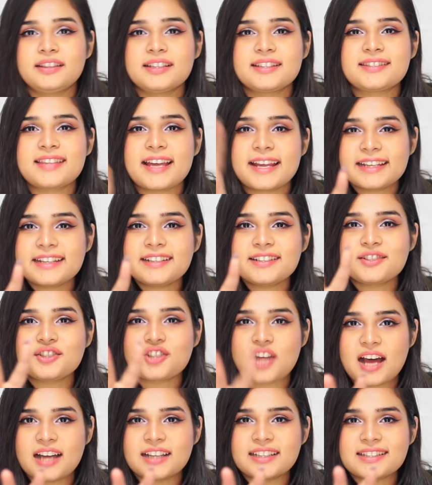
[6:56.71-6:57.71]
The second
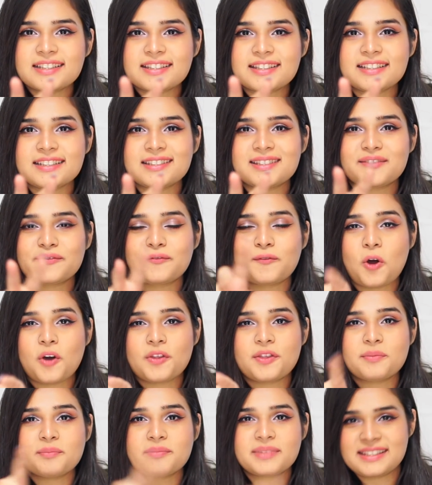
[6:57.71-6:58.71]
chance is for
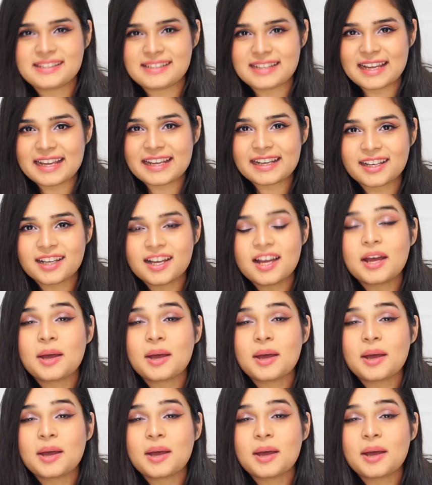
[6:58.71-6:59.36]
the mistake,